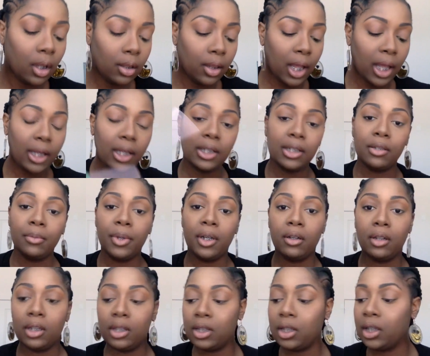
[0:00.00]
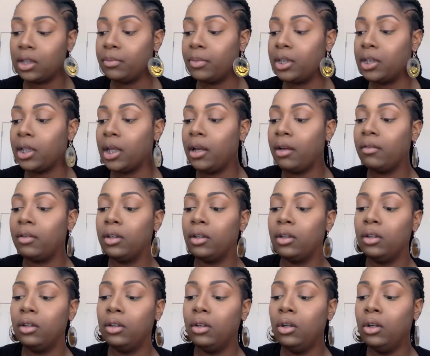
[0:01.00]
that is the Better Than Sex mascara
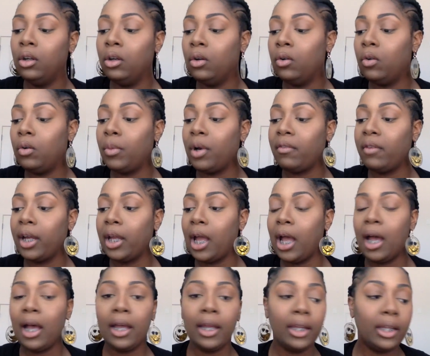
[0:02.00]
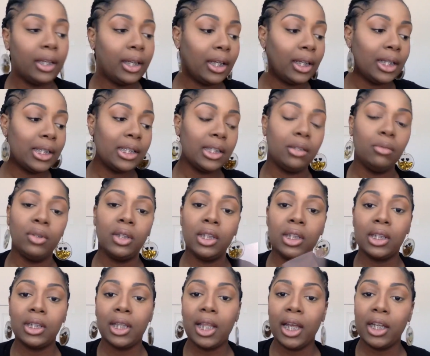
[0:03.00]
on my right eye. Now let's see what
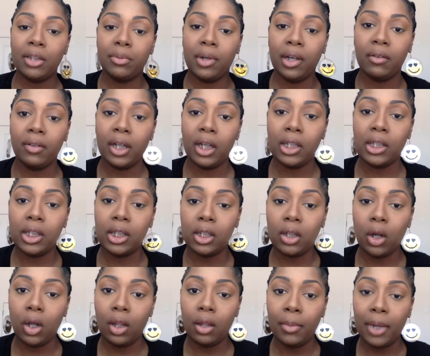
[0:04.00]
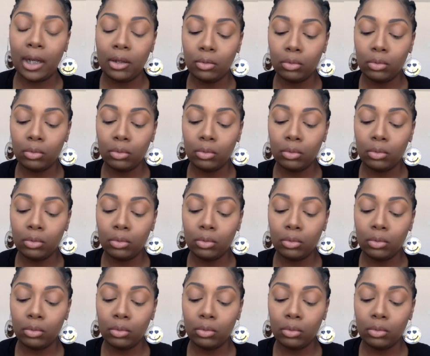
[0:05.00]
this Lash Paradise is all about.